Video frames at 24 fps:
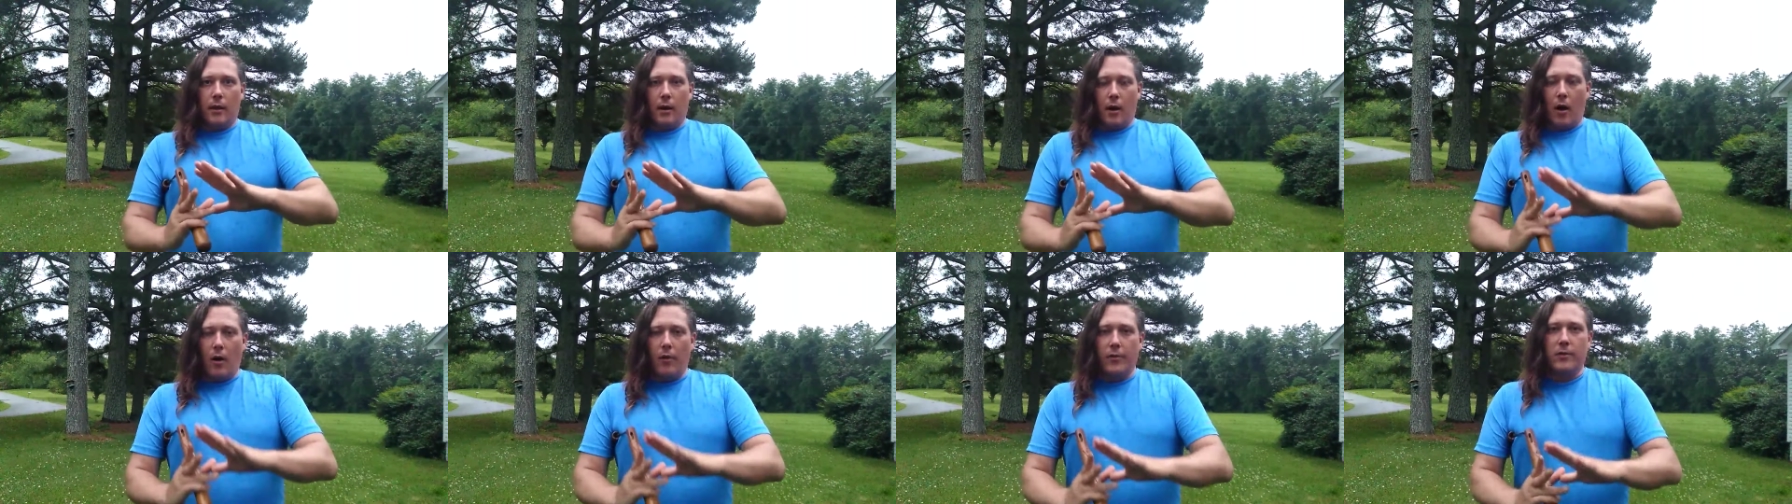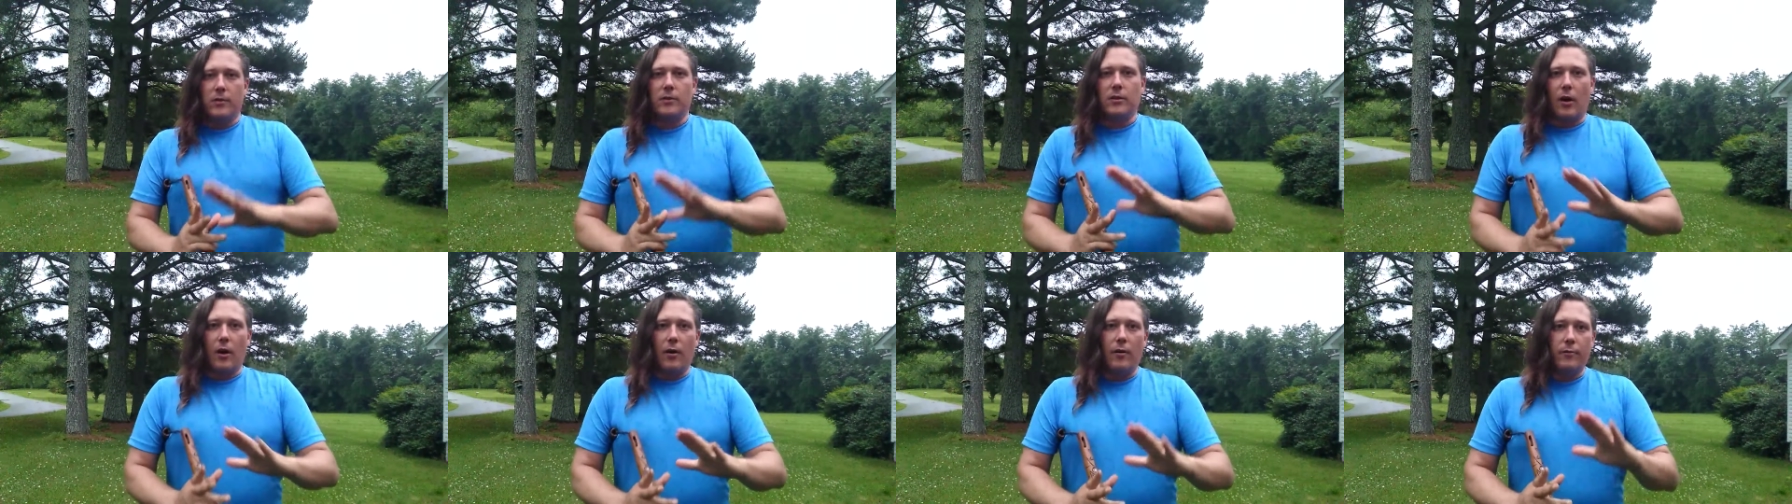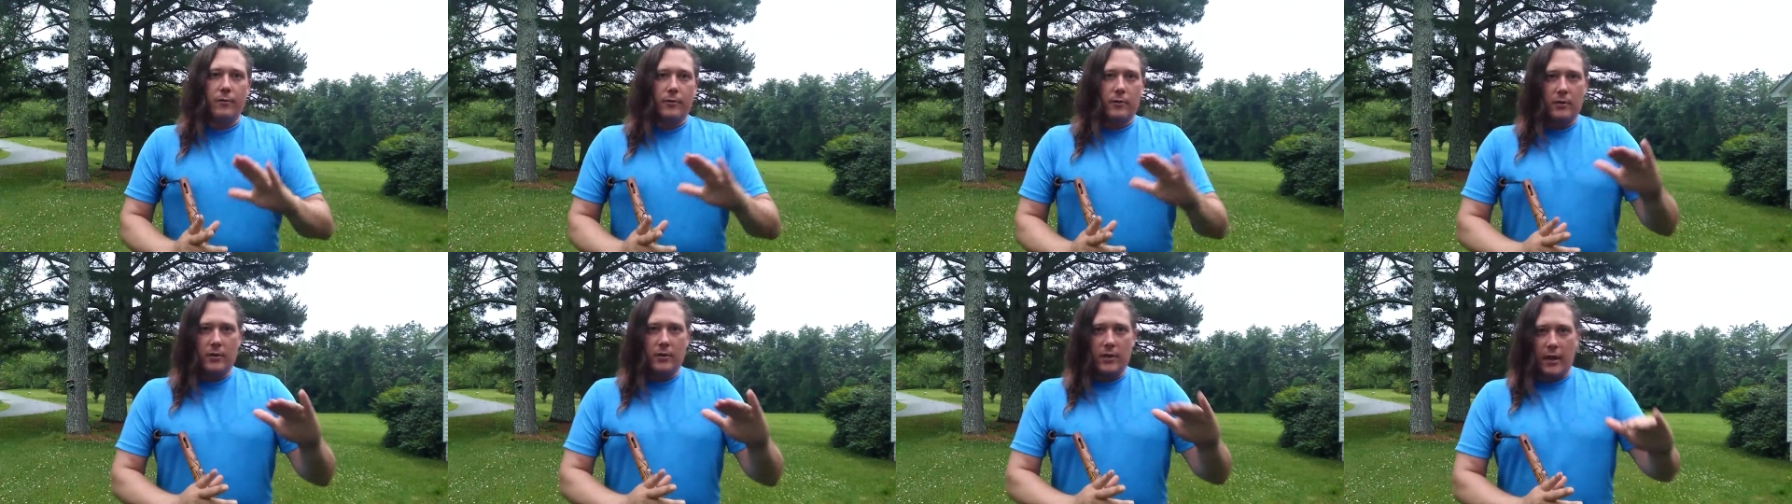all the
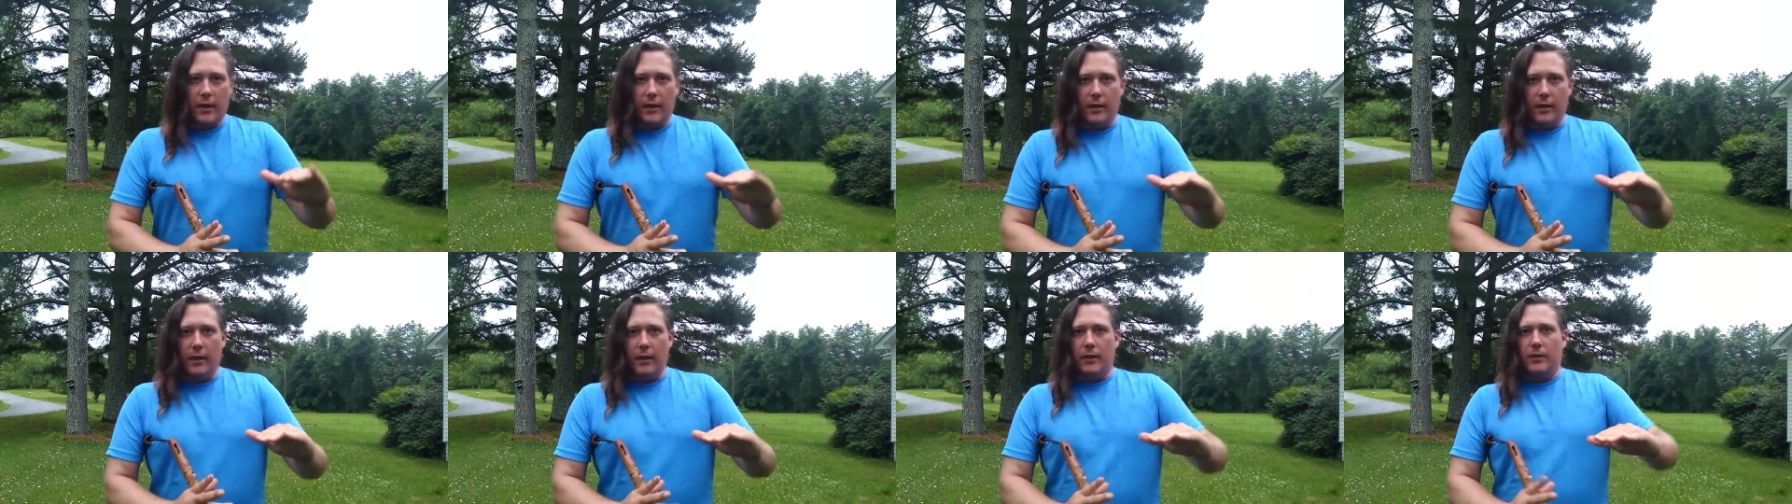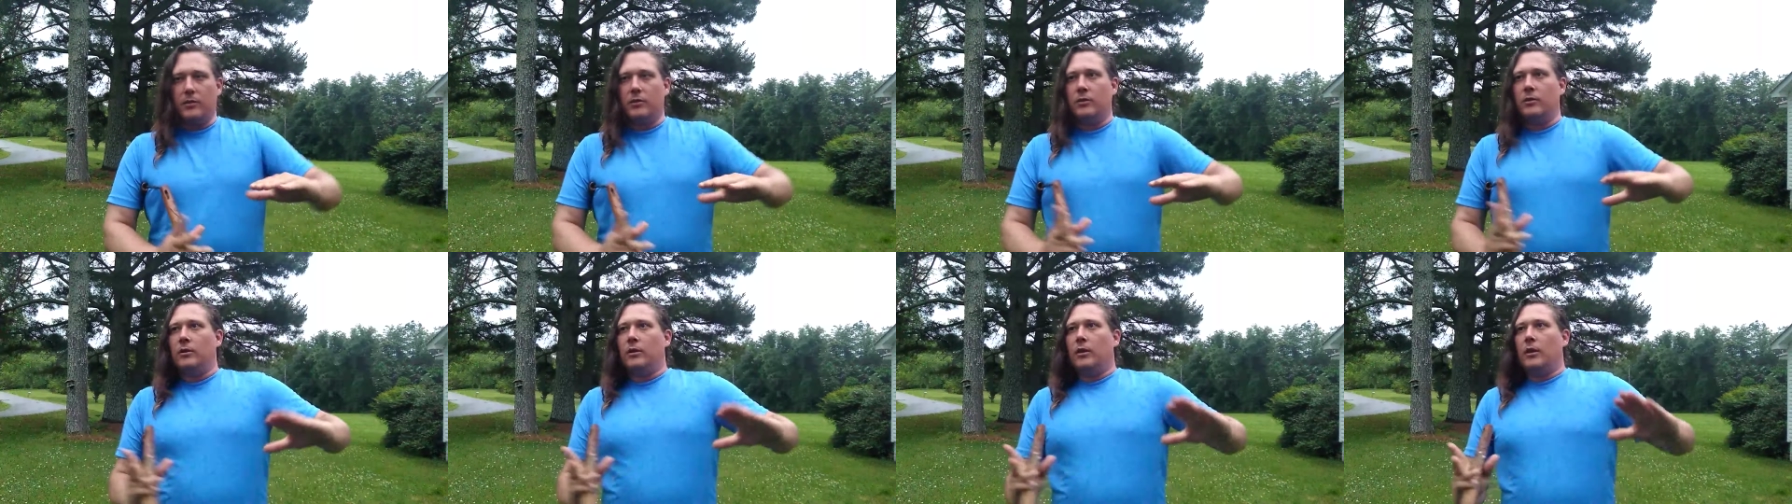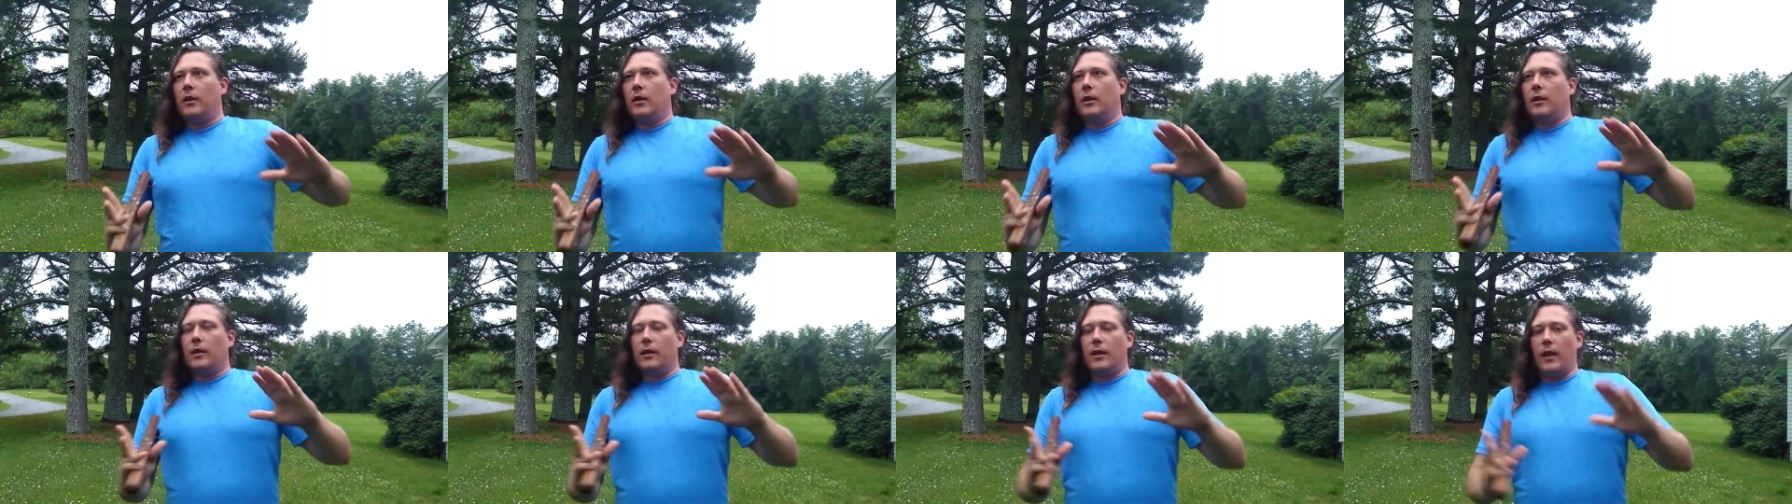soft techniques,
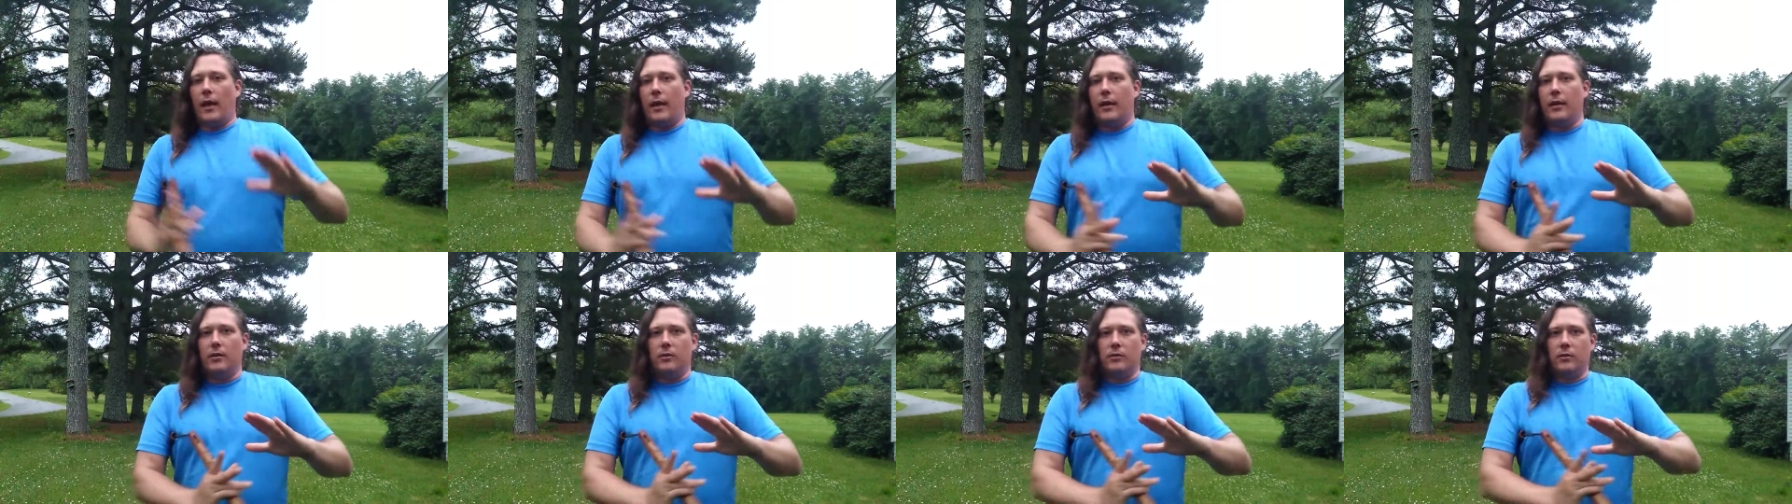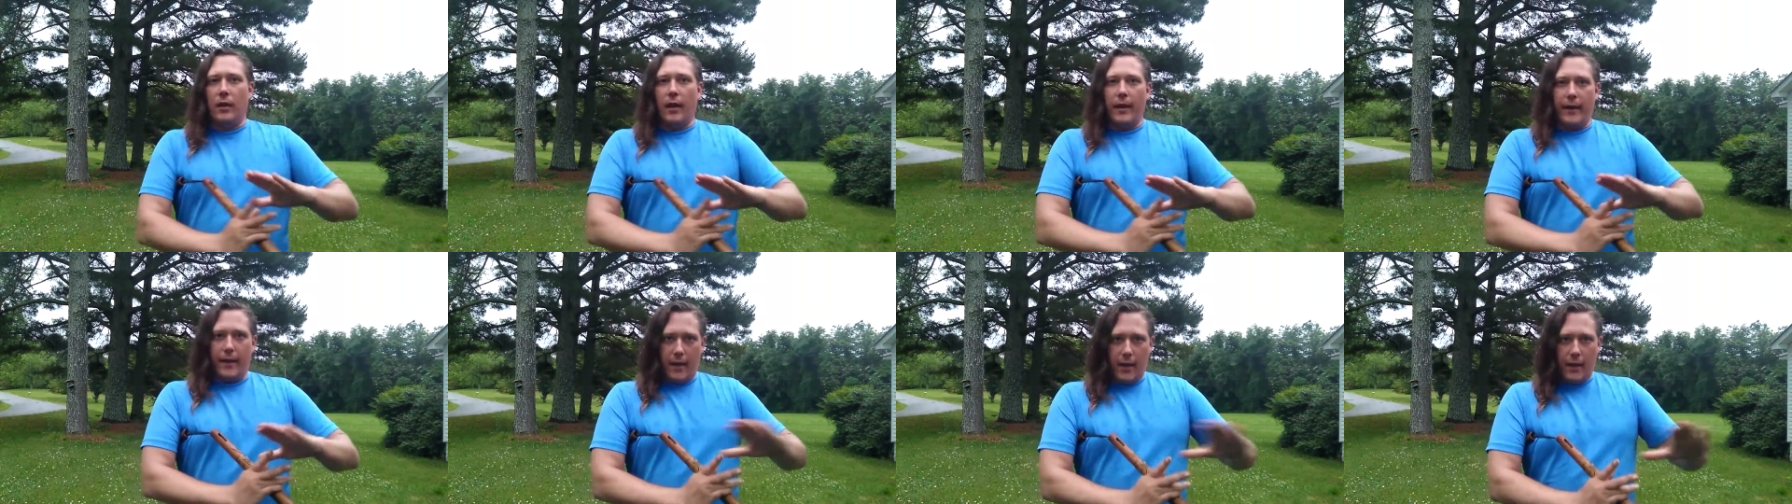that is like